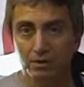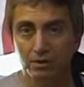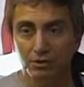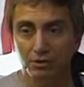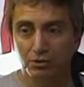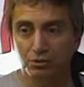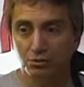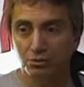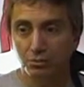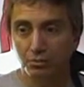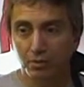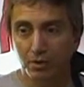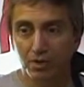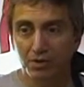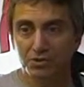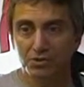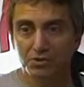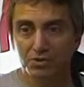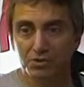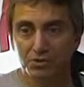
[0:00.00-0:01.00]
that the
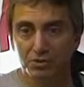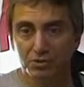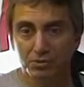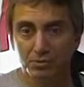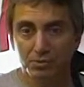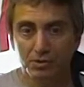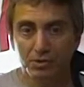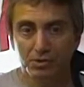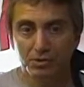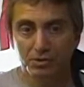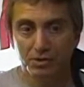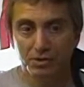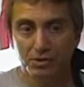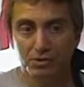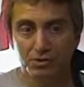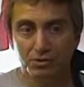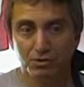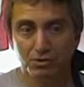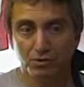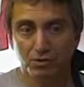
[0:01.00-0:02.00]
two-party system is,
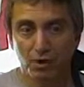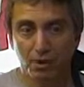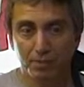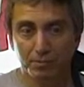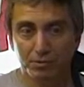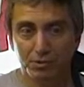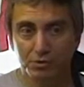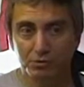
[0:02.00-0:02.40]
is corrupt.